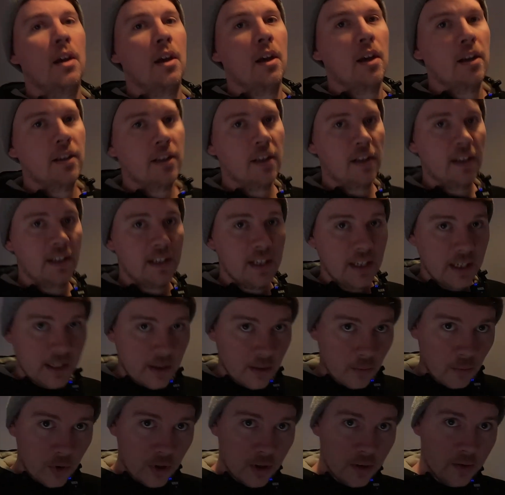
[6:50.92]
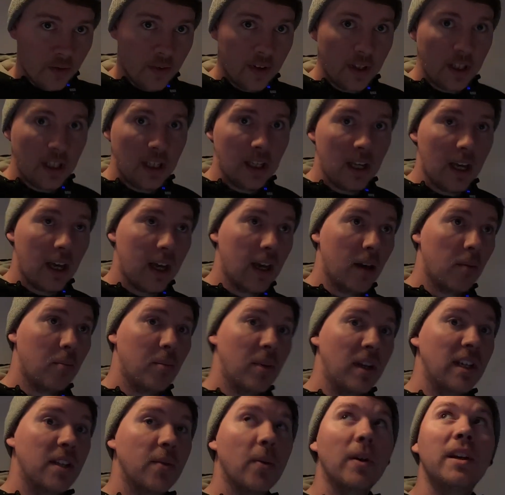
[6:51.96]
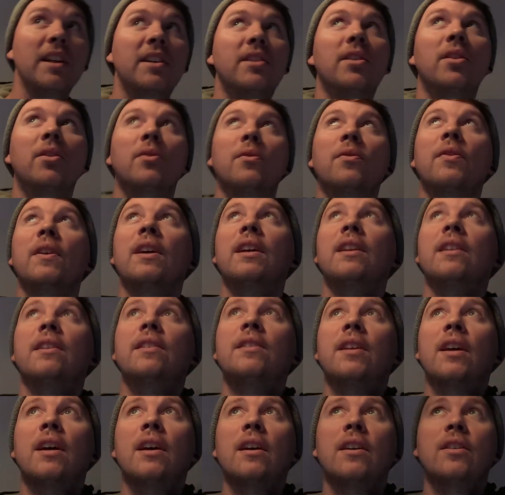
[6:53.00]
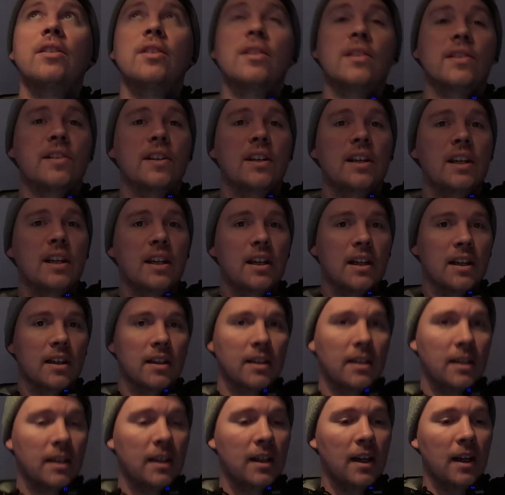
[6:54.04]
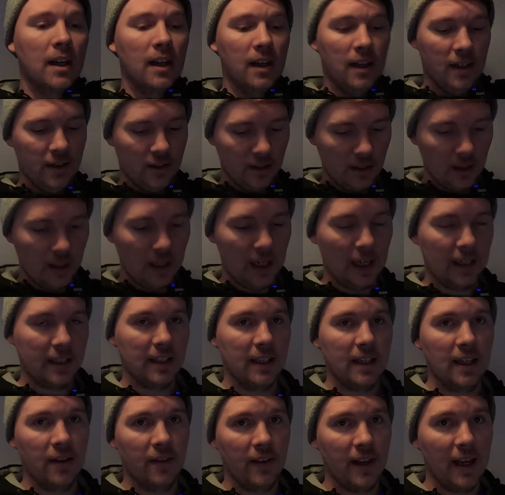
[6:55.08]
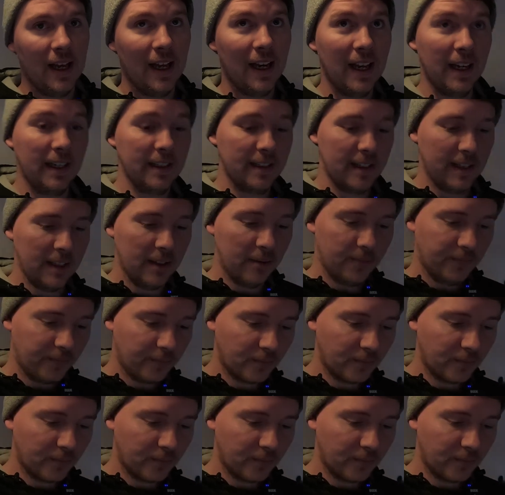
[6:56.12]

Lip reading: So this is one of the B22 fittings. You can see here, it's got an Alexa down there. Alexa,